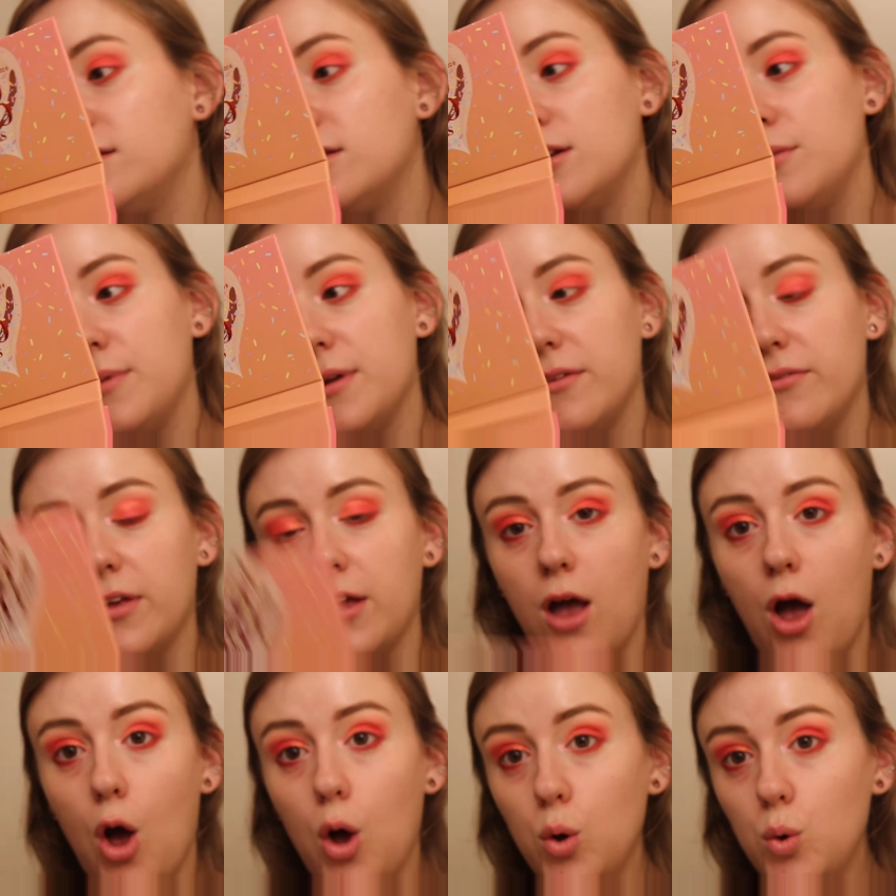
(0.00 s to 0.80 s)
a little bit of
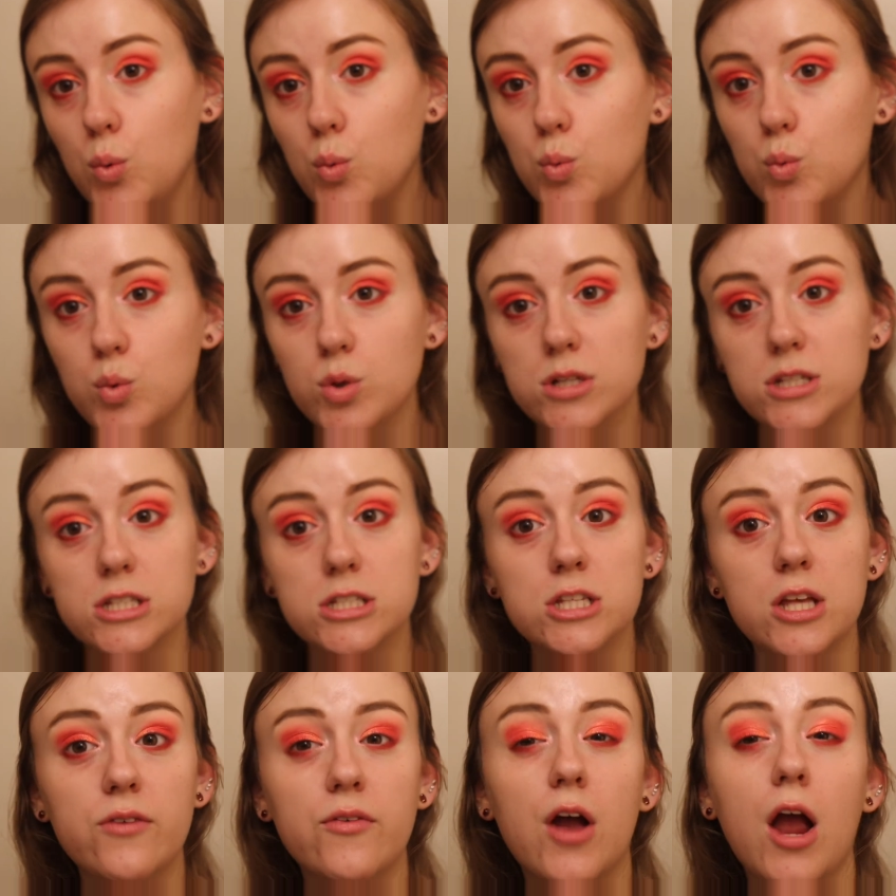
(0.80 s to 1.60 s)
like, oh,
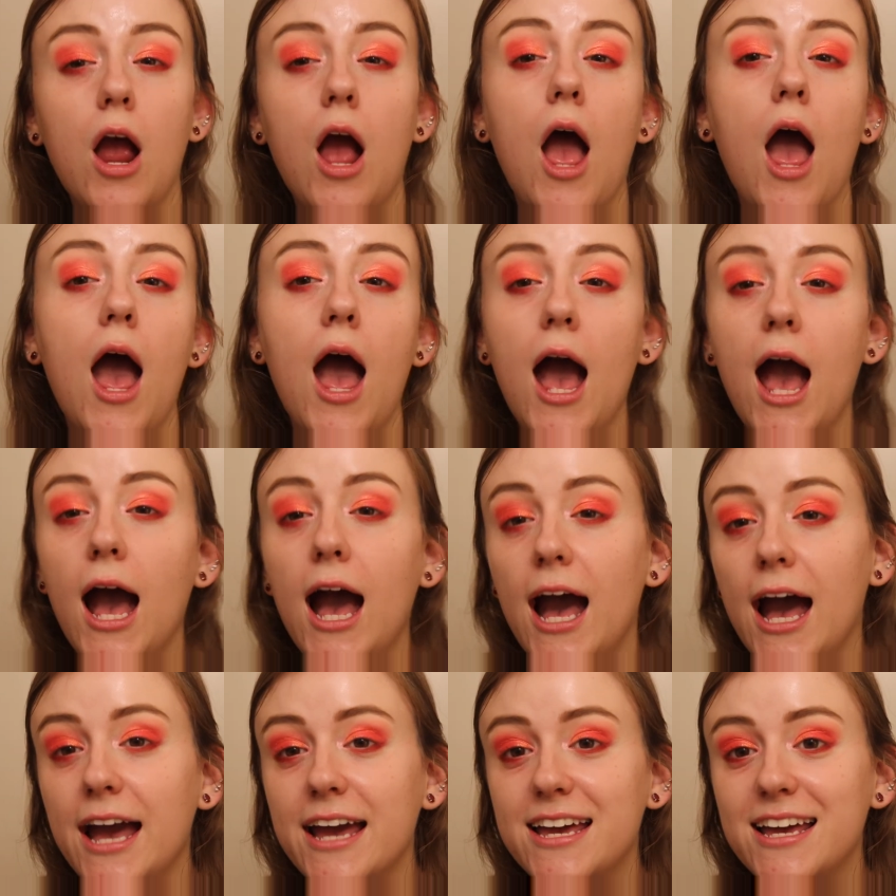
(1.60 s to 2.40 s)
silver.
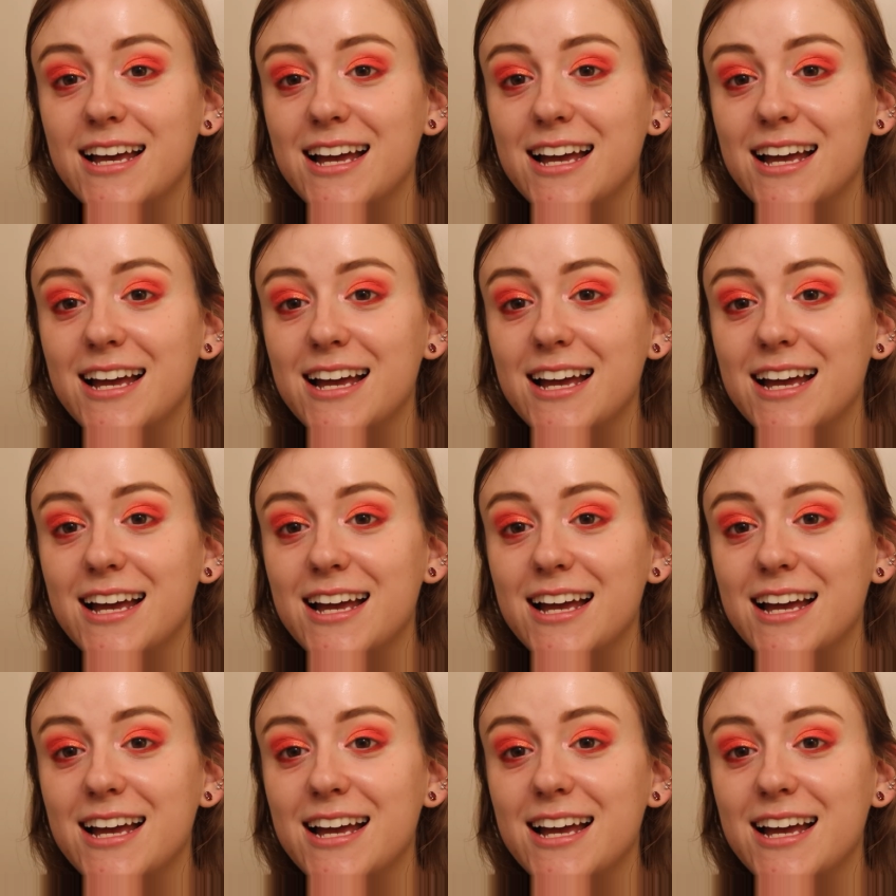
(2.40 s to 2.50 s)
Hi.